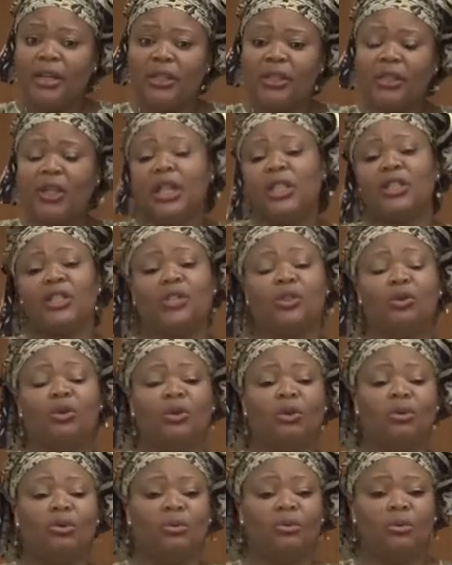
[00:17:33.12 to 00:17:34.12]
just
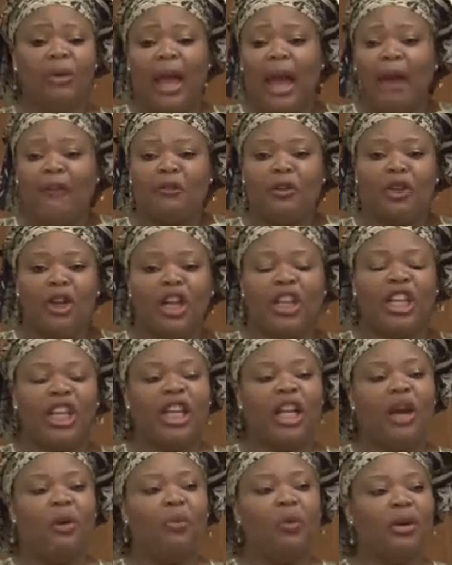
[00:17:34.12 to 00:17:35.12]
to have
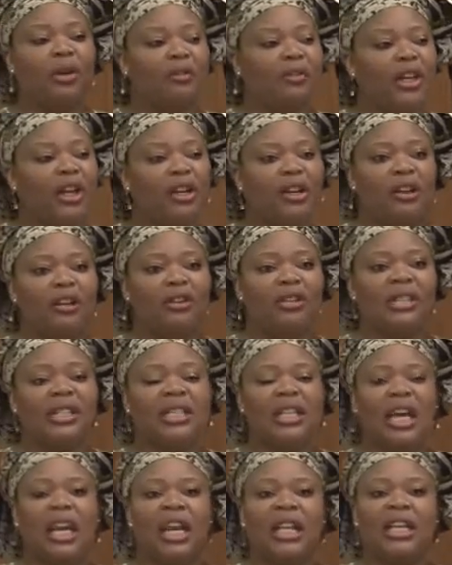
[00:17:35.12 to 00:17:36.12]
nothing? And one of the girls
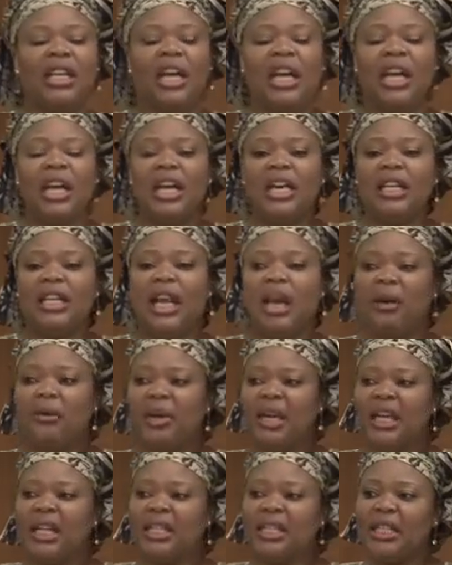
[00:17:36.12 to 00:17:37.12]
said,
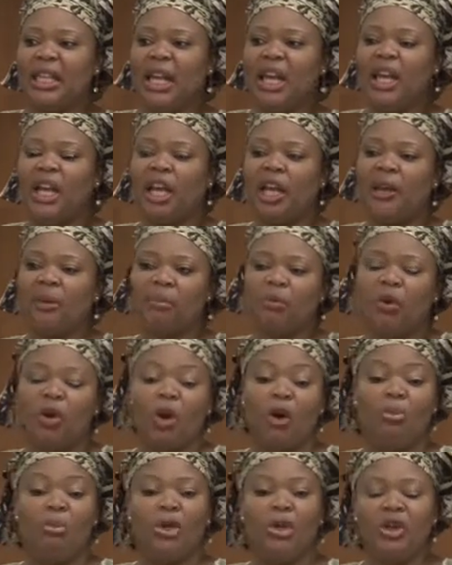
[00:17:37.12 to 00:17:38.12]
there is a
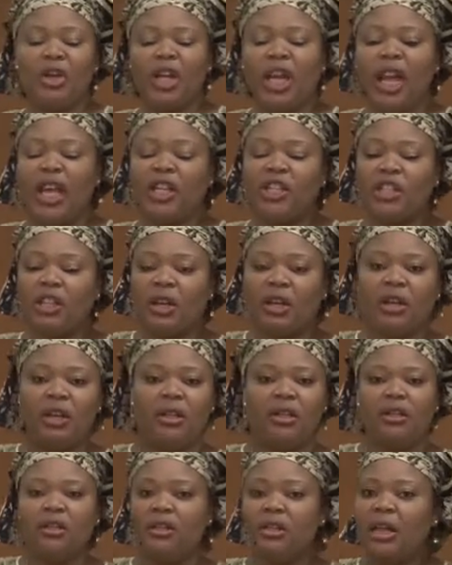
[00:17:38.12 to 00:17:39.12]

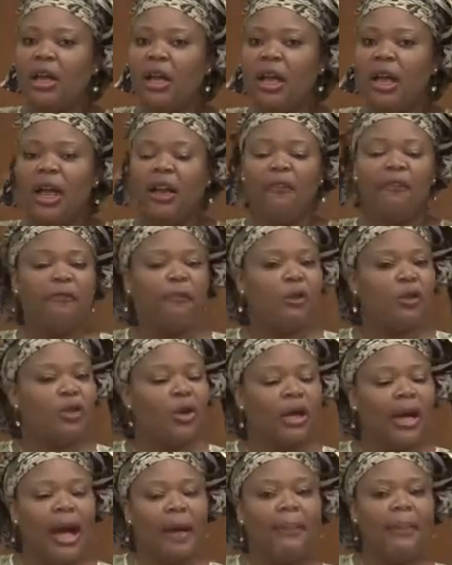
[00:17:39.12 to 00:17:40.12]
communications and
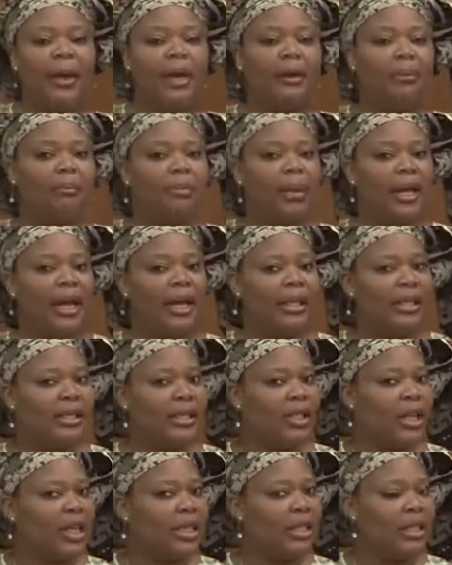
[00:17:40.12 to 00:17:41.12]
photocopying
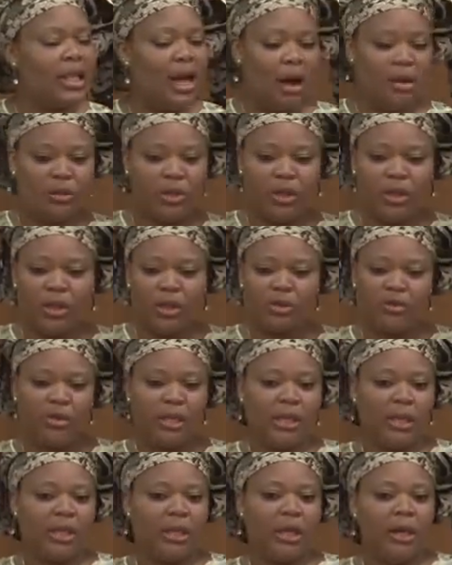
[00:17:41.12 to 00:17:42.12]
place just down the
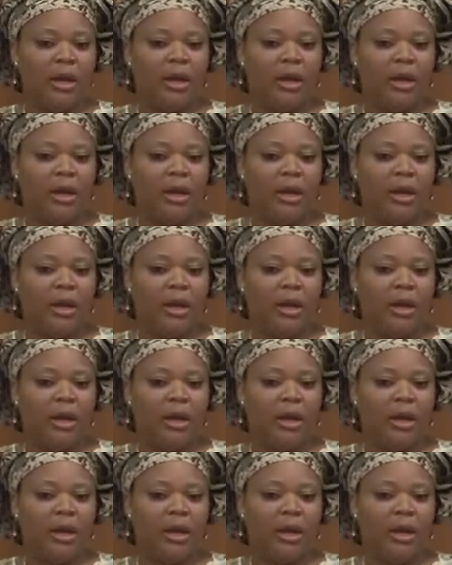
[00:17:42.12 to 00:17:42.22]
street.